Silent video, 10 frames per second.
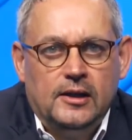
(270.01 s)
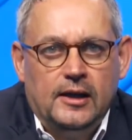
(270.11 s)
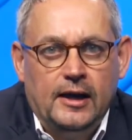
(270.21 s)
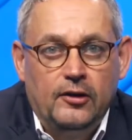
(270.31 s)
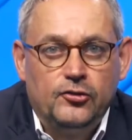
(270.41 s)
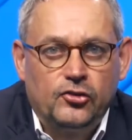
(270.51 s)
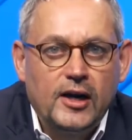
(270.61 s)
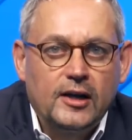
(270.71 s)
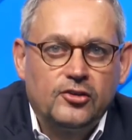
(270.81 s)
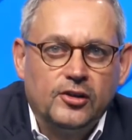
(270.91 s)
Hello
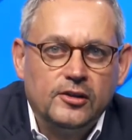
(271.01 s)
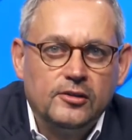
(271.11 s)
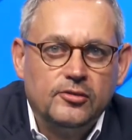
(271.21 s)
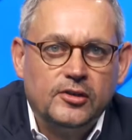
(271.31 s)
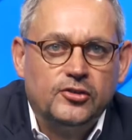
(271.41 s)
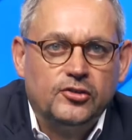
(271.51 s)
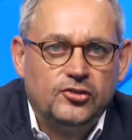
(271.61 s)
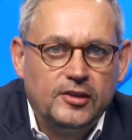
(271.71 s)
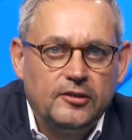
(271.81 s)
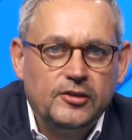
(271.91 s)
Tractor runs a
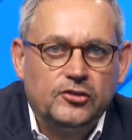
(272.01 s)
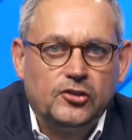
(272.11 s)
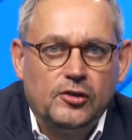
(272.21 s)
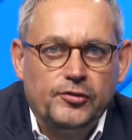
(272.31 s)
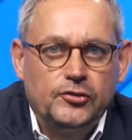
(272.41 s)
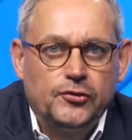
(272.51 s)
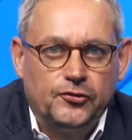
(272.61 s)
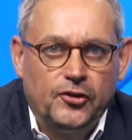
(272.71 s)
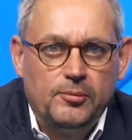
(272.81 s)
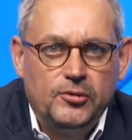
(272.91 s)
sharing service for
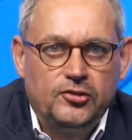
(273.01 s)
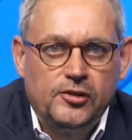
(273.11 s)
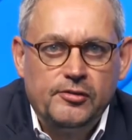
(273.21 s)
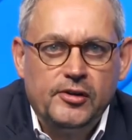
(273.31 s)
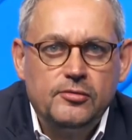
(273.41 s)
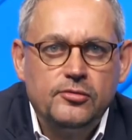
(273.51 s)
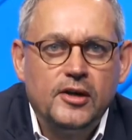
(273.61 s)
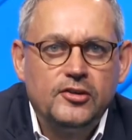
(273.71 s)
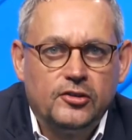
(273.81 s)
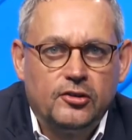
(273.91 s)
farm machinery
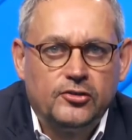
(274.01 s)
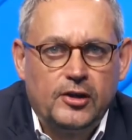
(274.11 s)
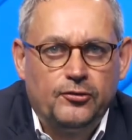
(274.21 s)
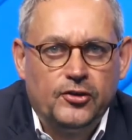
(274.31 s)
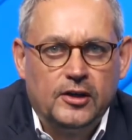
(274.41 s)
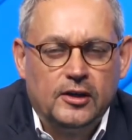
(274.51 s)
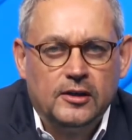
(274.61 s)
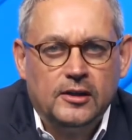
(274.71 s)
right across Africa.